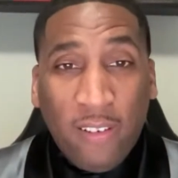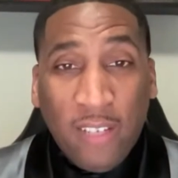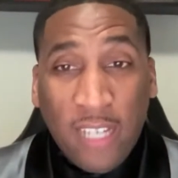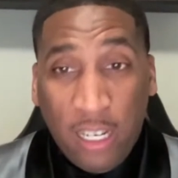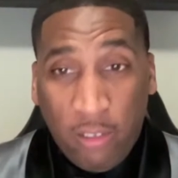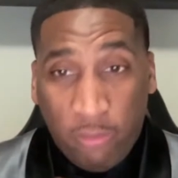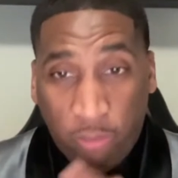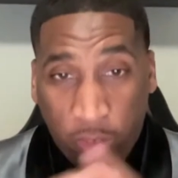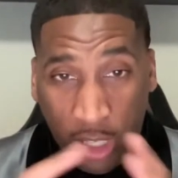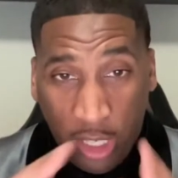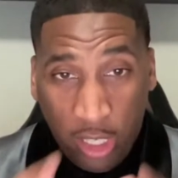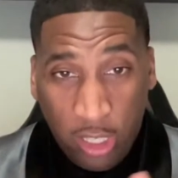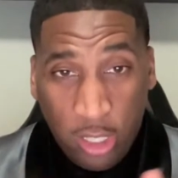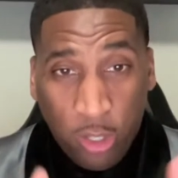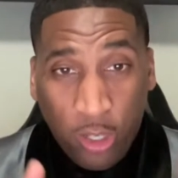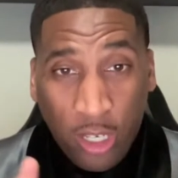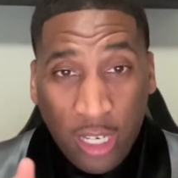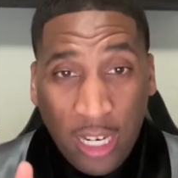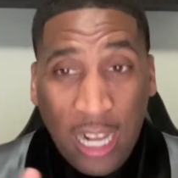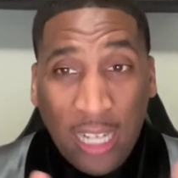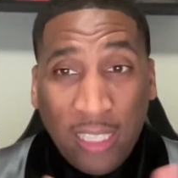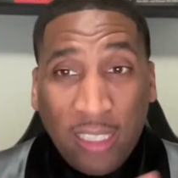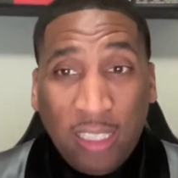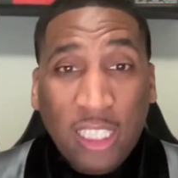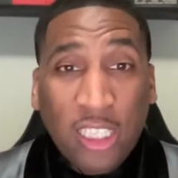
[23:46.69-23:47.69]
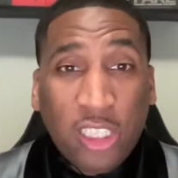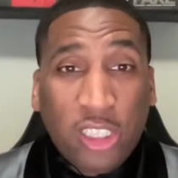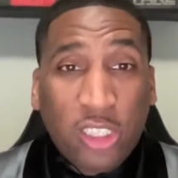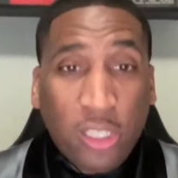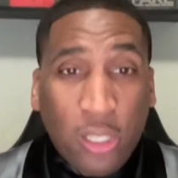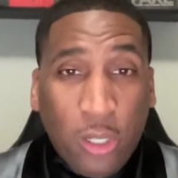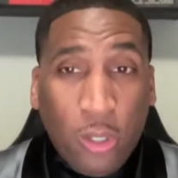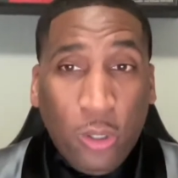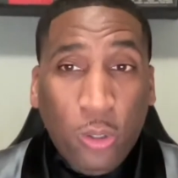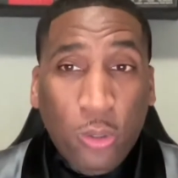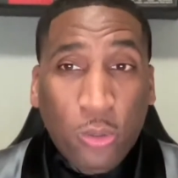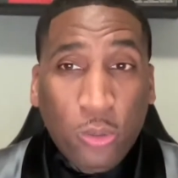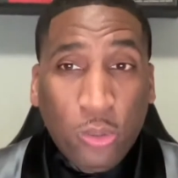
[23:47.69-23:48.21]
that video that I just
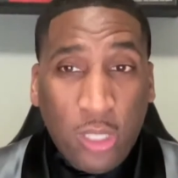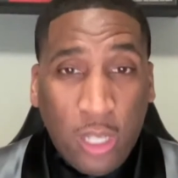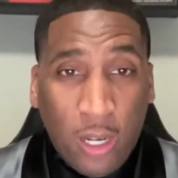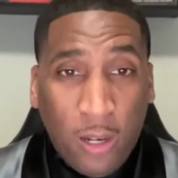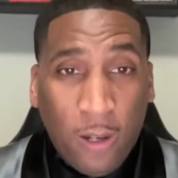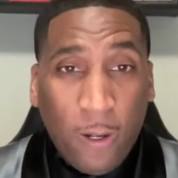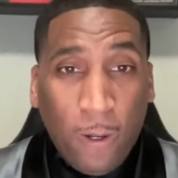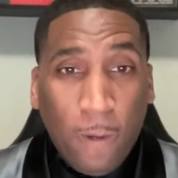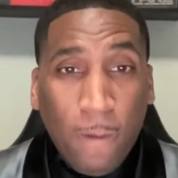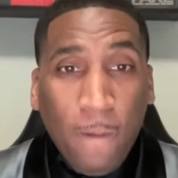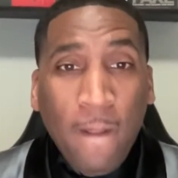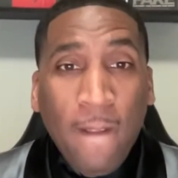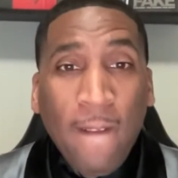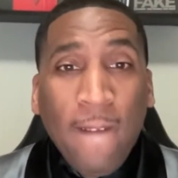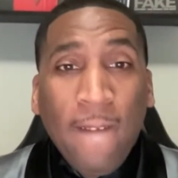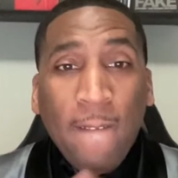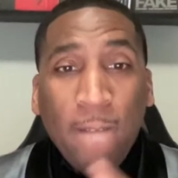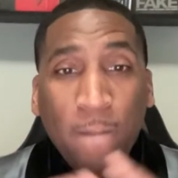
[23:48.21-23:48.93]
showed y'all,